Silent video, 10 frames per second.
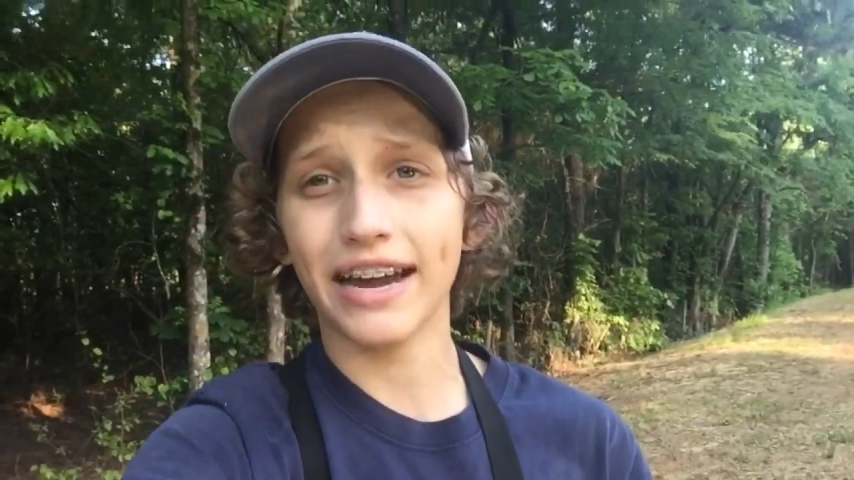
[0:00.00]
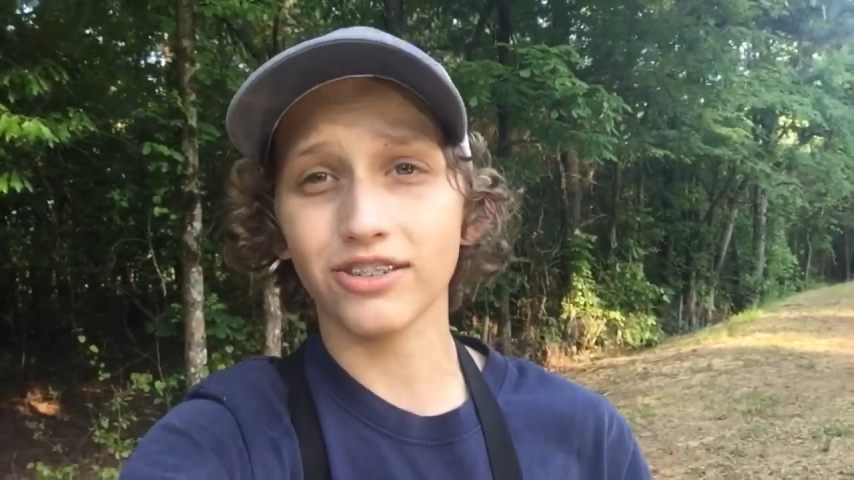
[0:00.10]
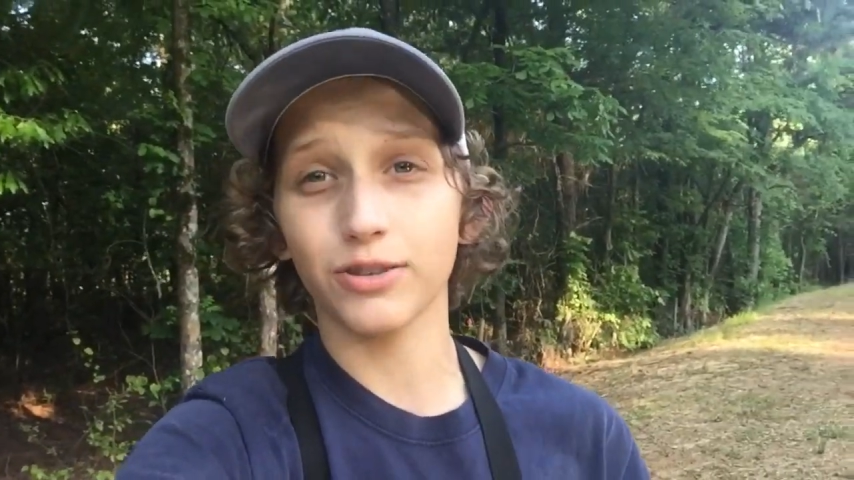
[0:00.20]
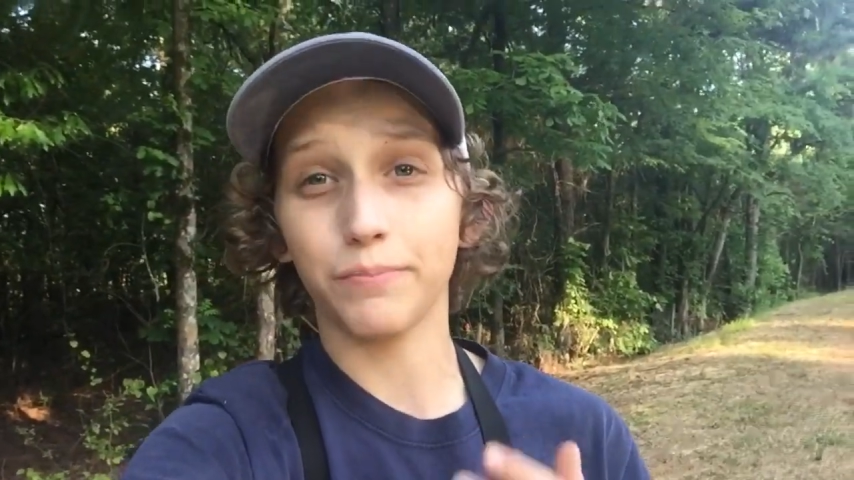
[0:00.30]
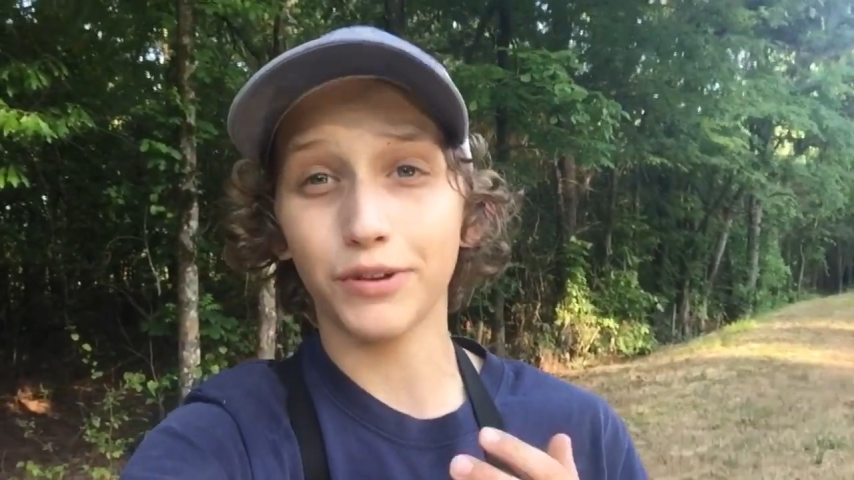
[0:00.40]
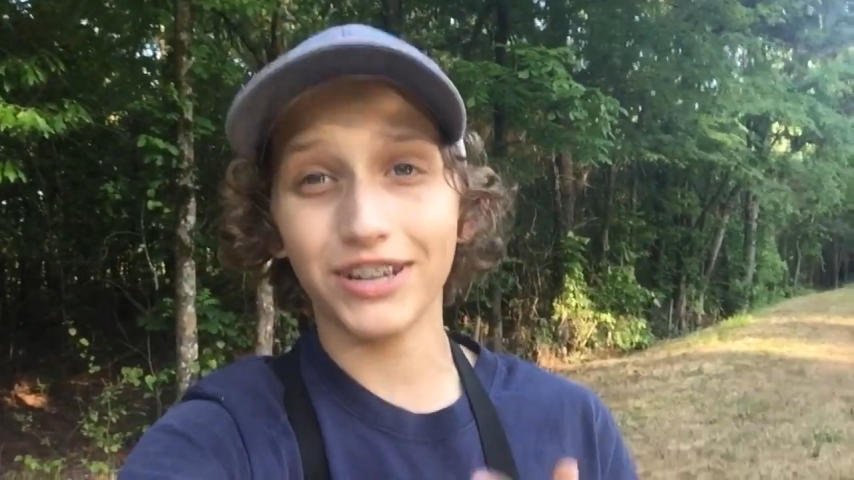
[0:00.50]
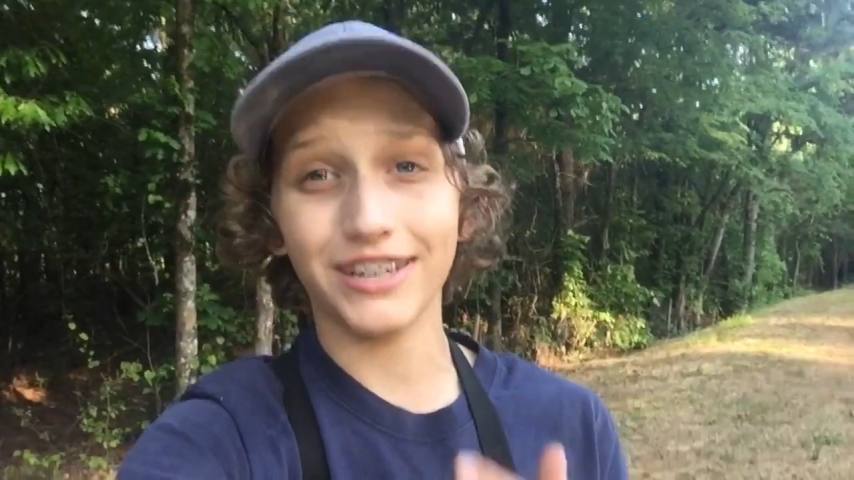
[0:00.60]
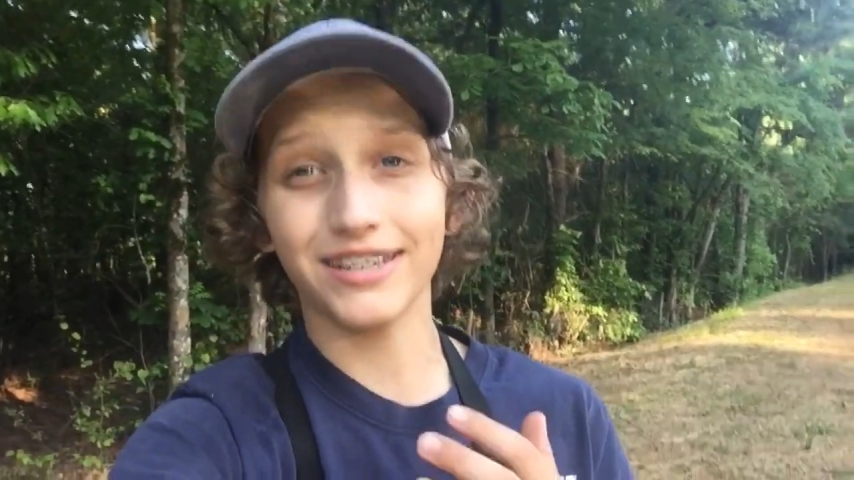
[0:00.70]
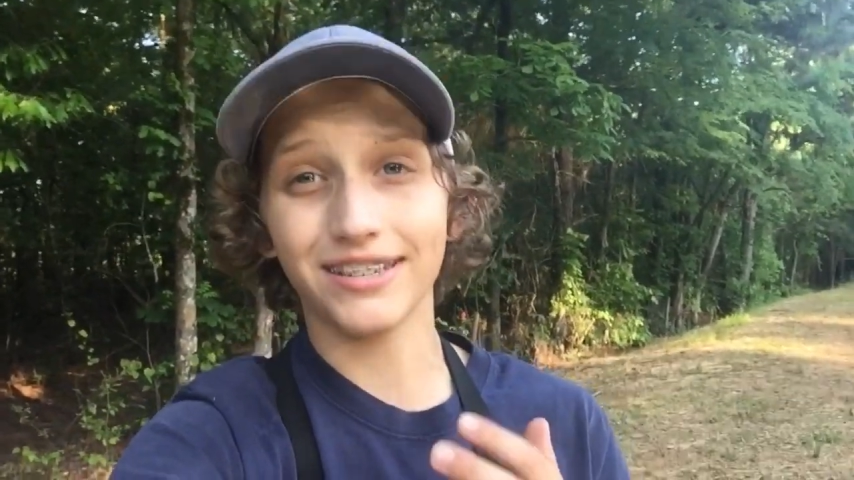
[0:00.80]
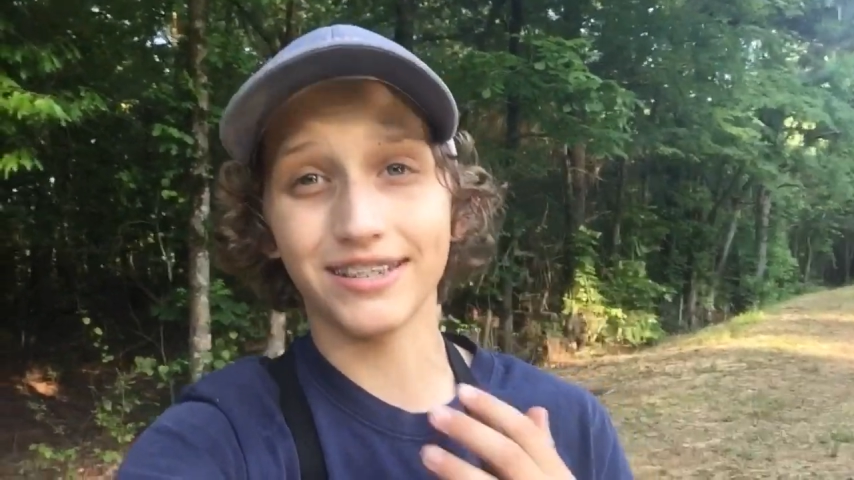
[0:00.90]
actually pretty
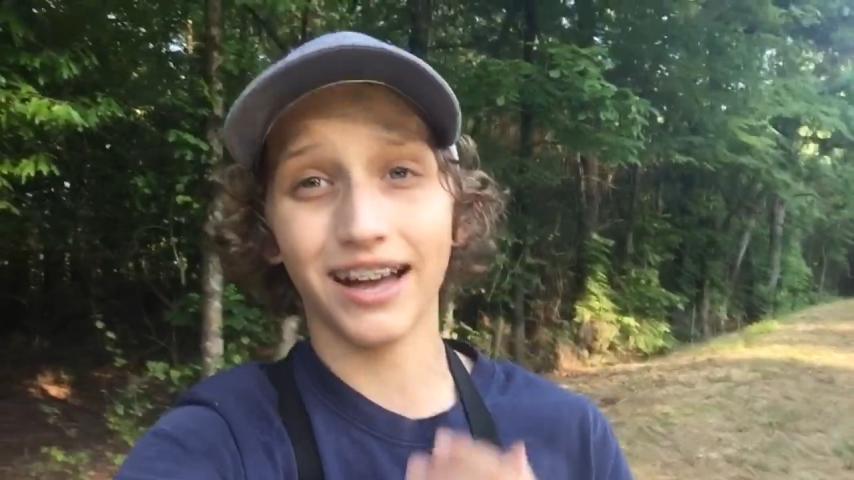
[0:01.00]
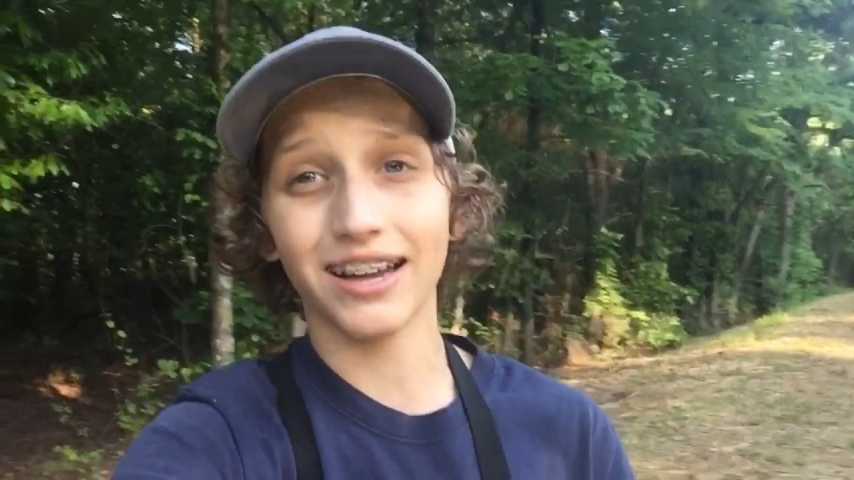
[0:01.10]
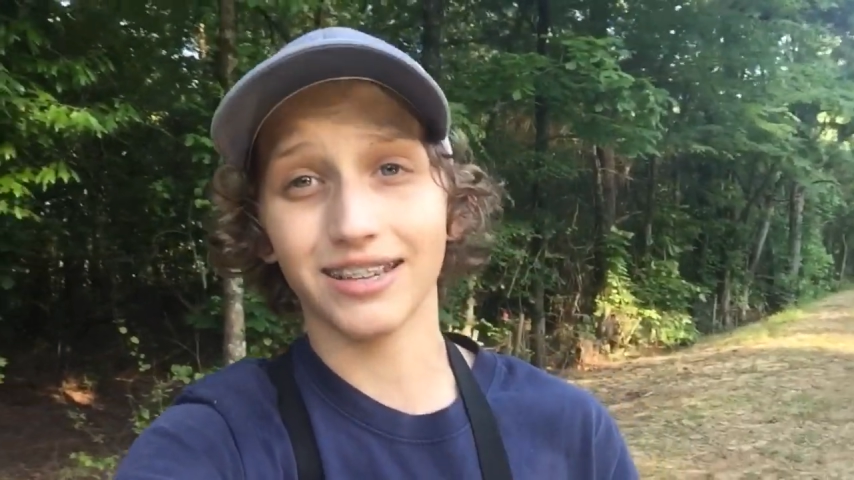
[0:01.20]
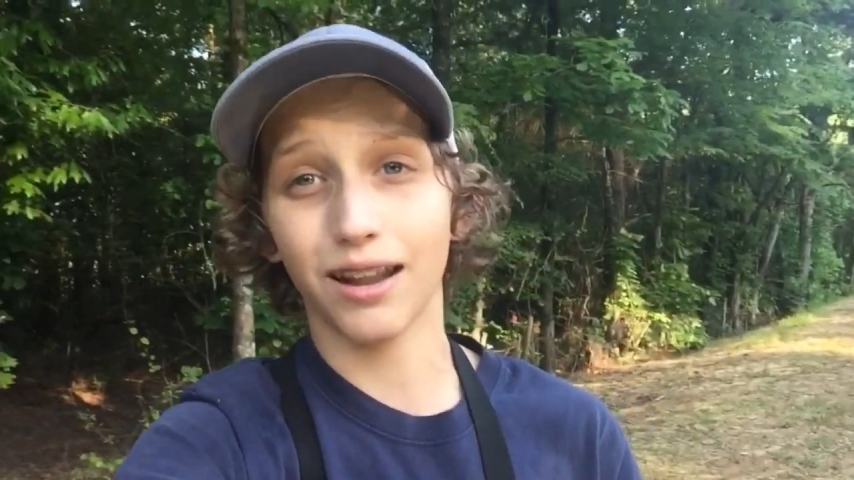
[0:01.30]
decent size,